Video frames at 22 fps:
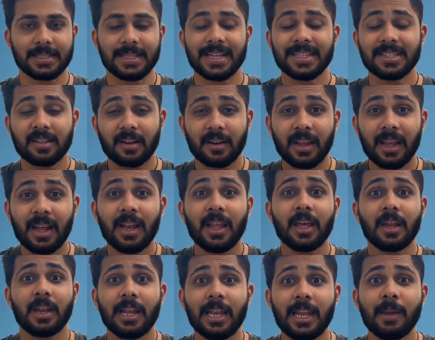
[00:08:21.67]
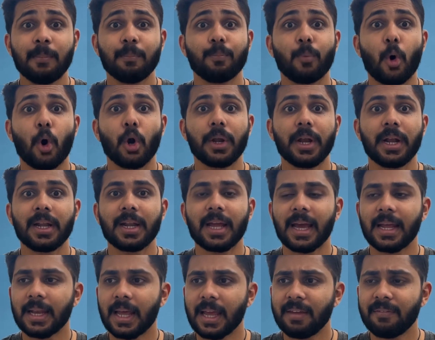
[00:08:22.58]
That's really, really important,
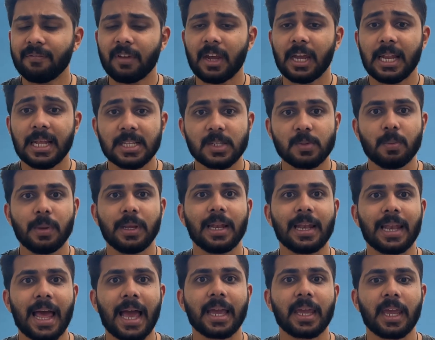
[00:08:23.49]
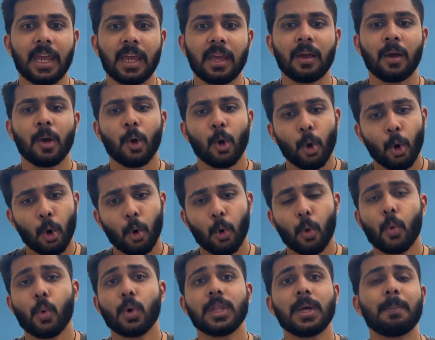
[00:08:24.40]
and I feel it's been lacking
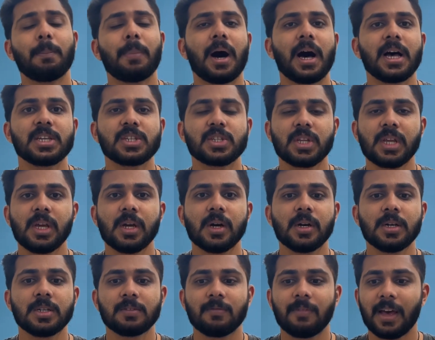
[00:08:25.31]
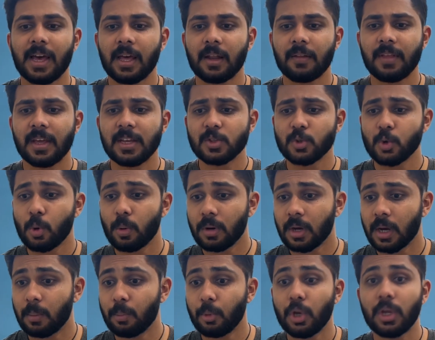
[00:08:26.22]
over the past years, where there's no
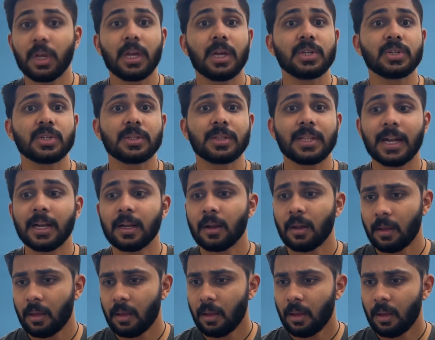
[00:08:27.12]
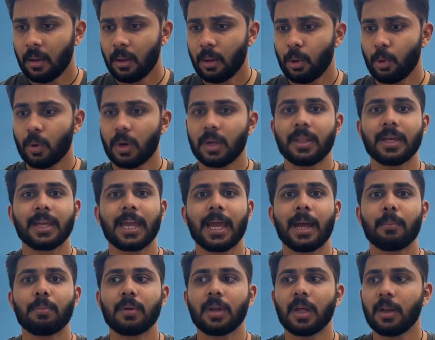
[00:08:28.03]
communication, that you are the
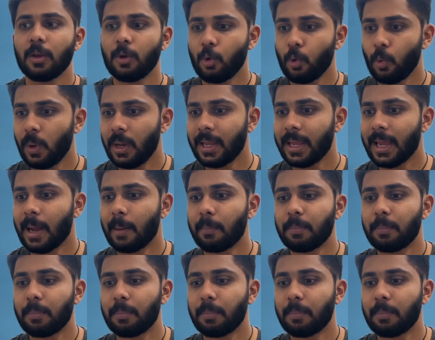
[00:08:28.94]
captain, you will